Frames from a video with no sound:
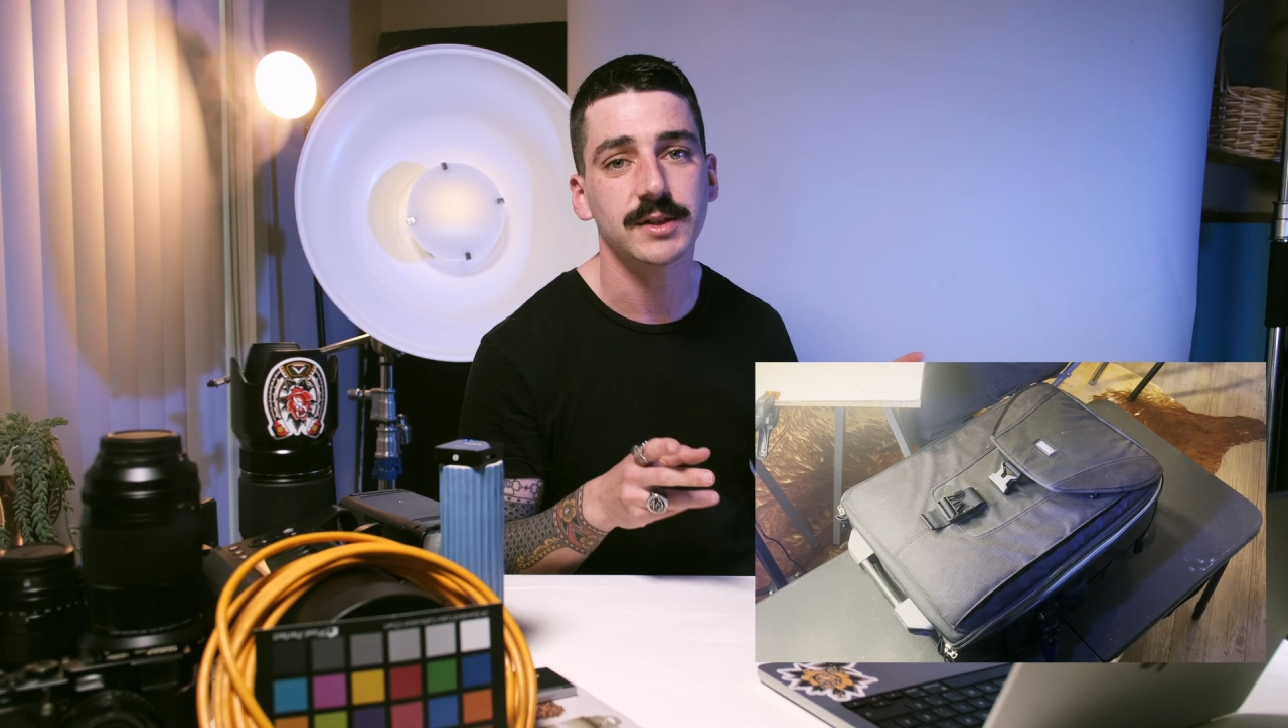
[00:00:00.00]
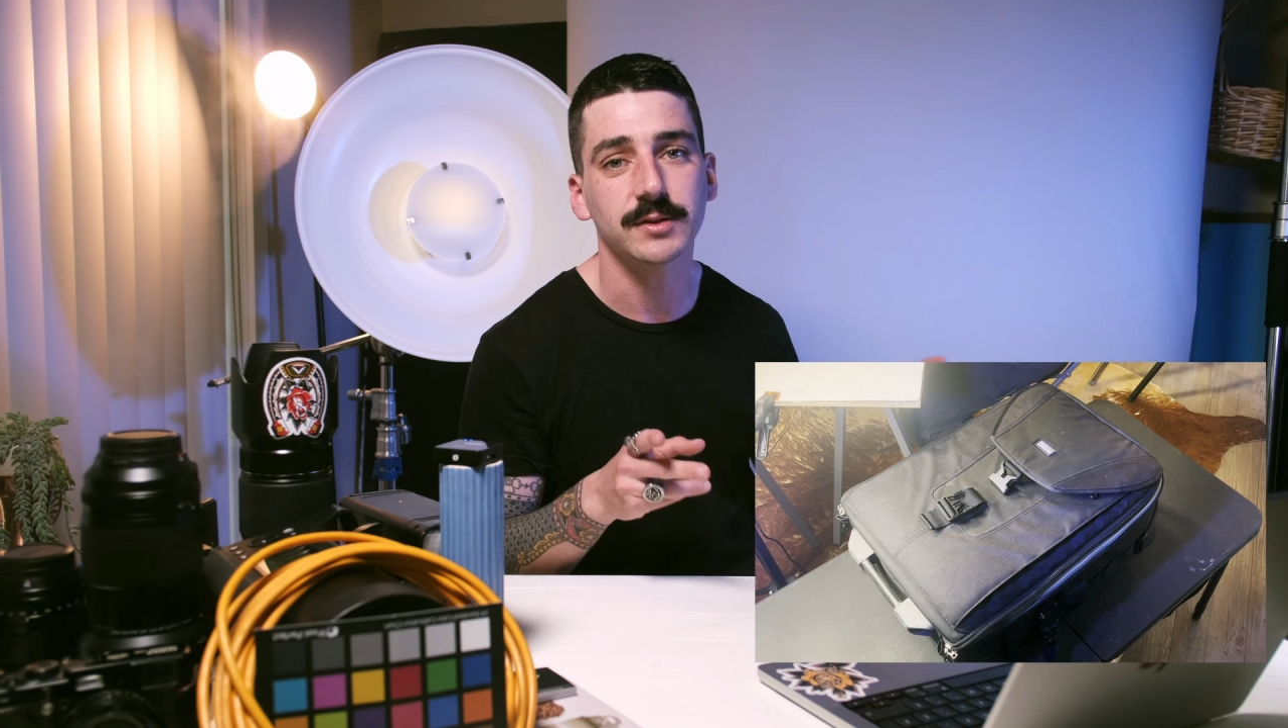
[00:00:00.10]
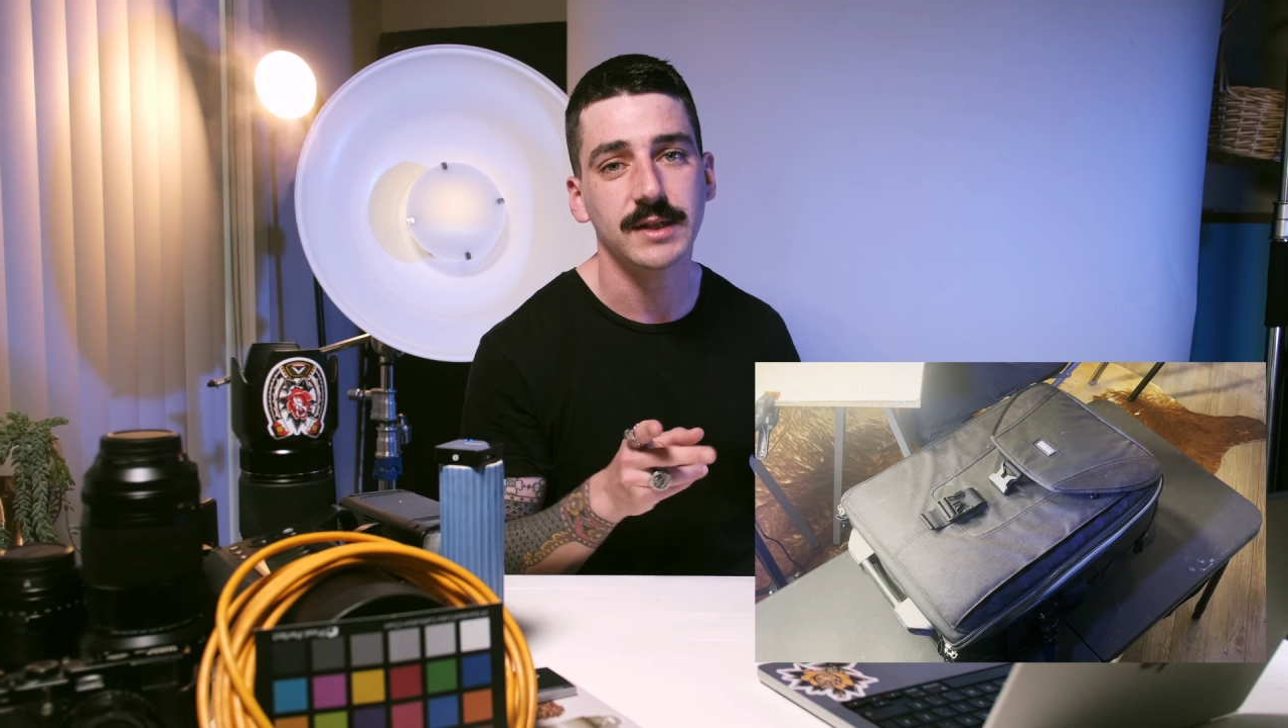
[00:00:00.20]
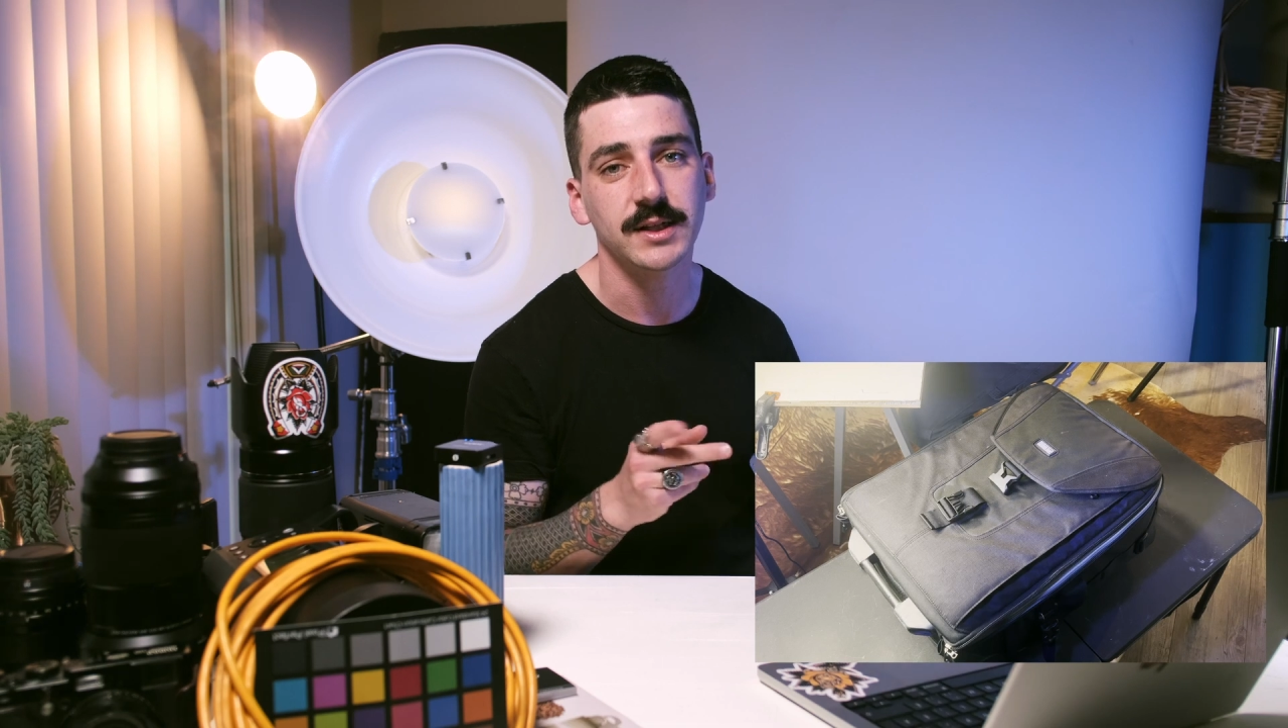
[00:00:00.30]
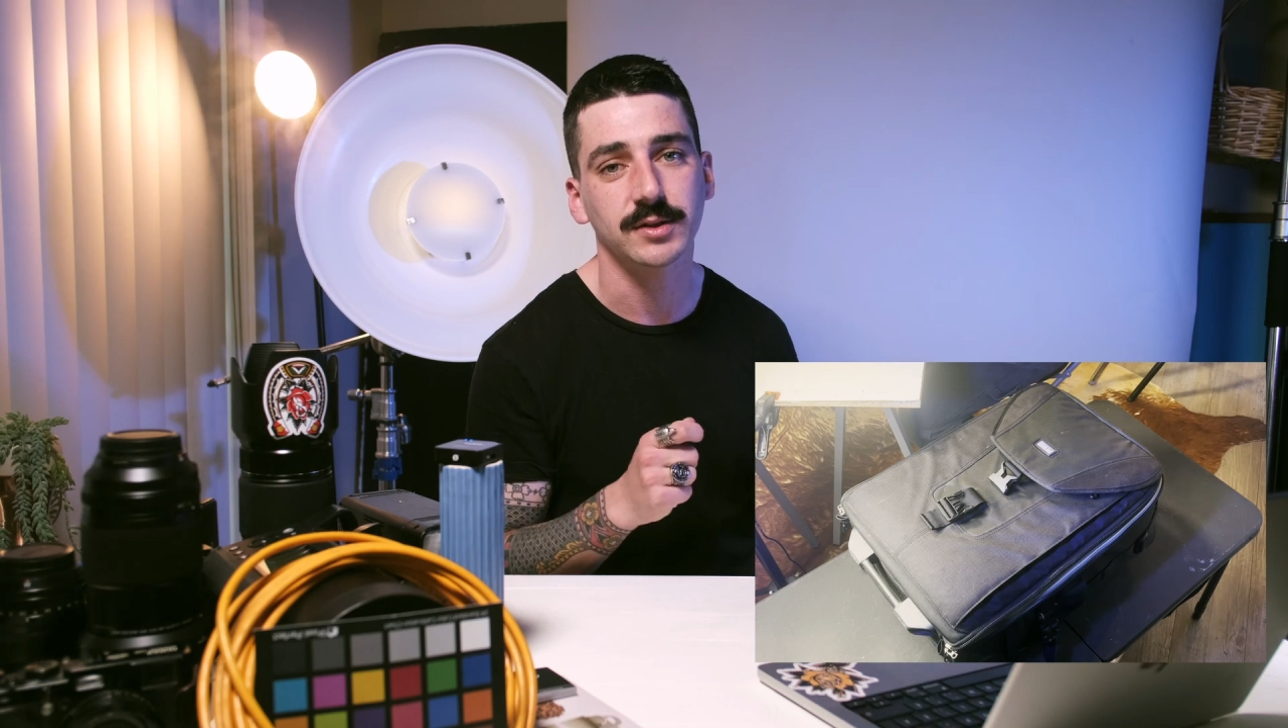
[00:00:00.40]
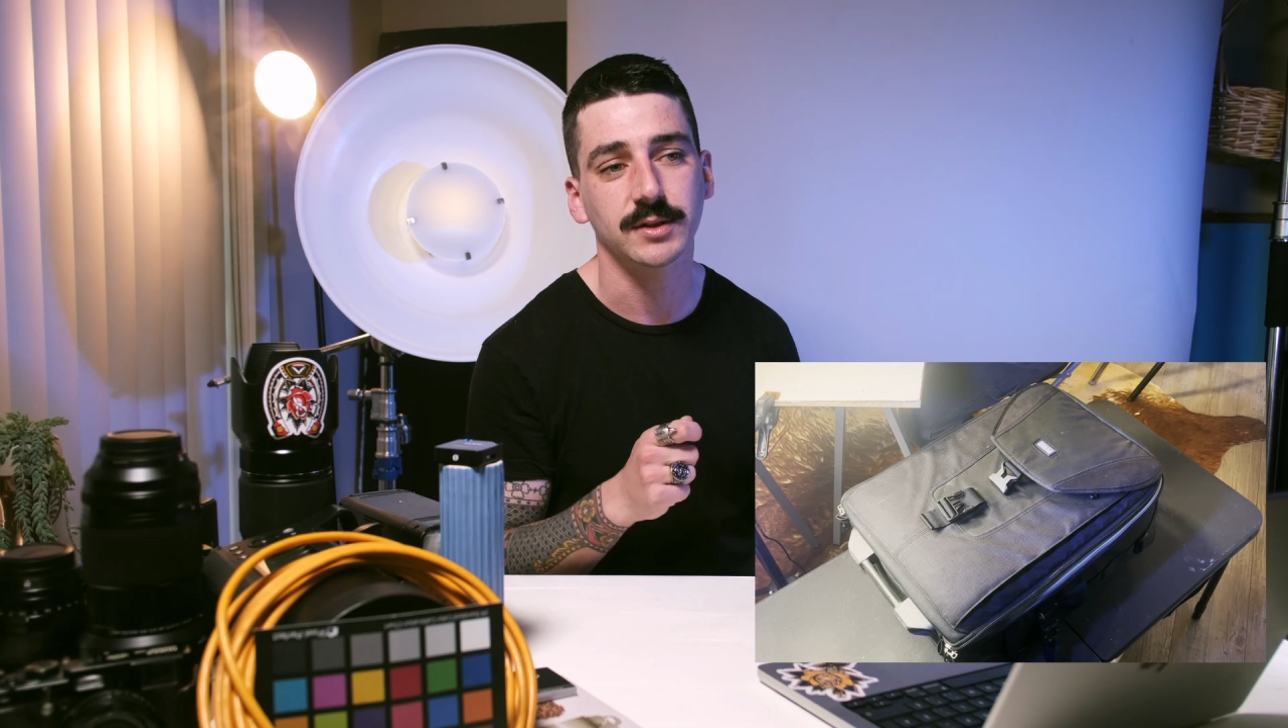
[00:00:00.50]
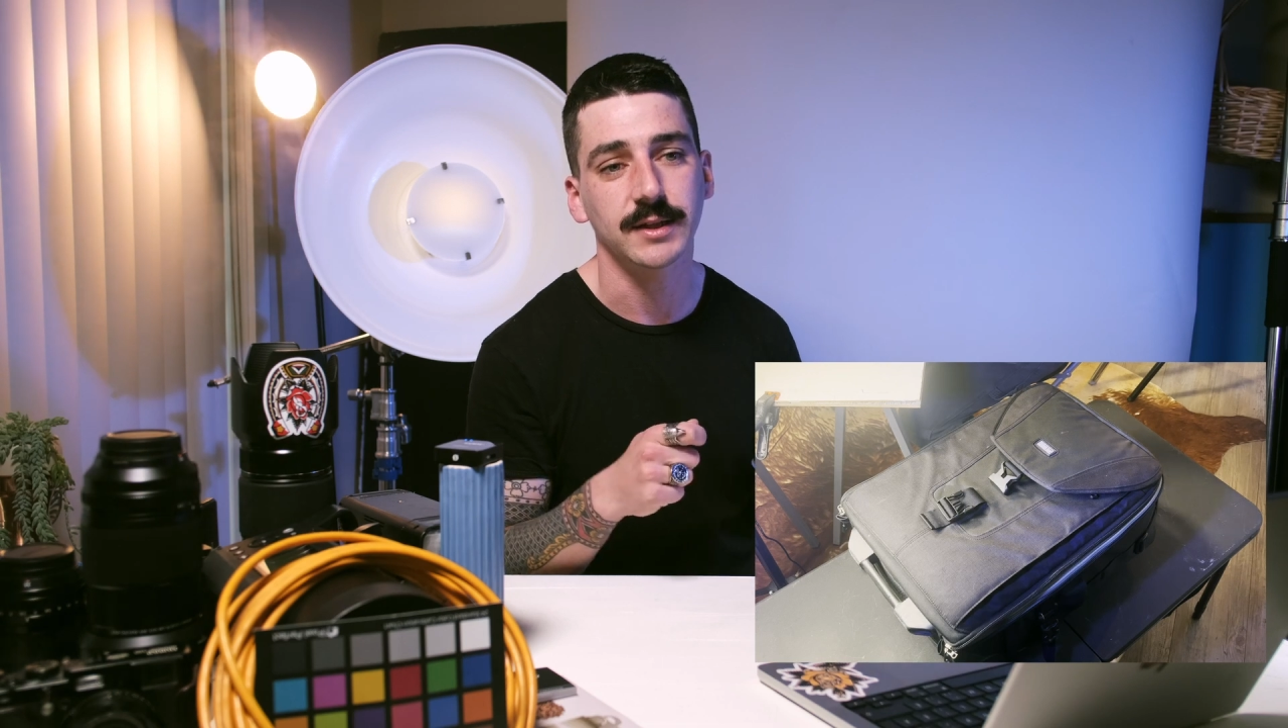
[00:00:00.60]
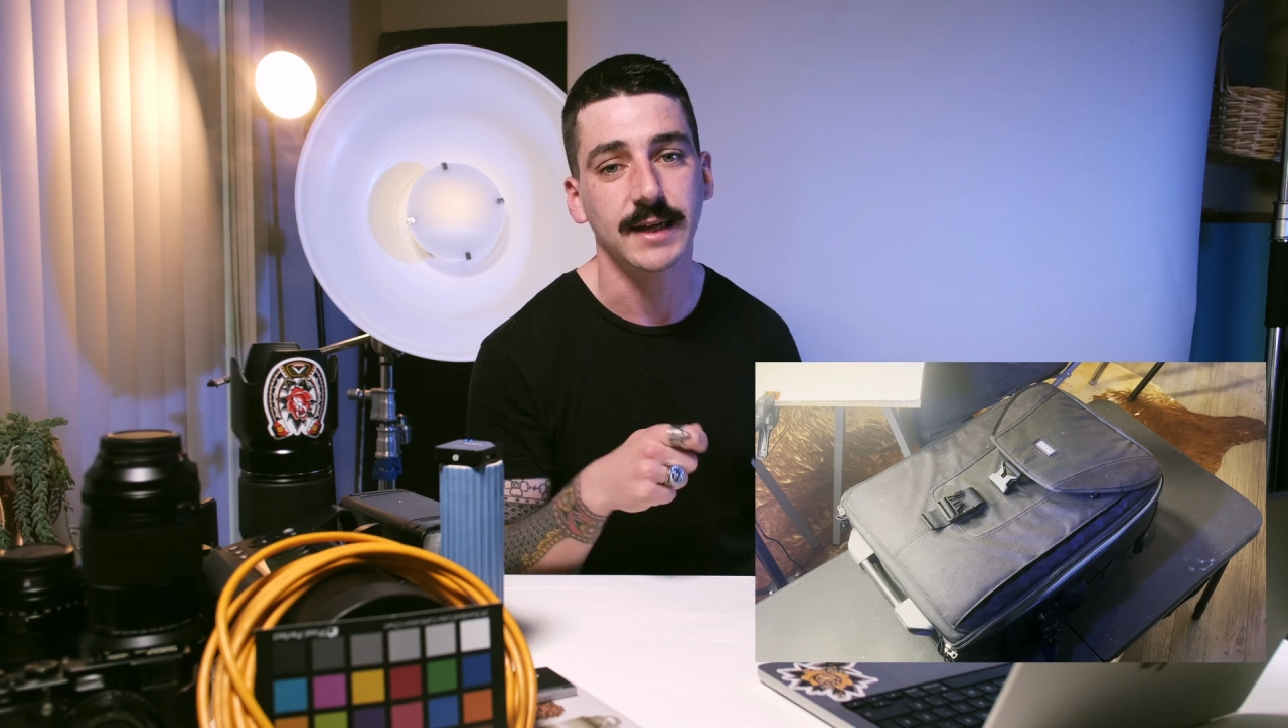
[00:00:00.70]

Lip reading: those extra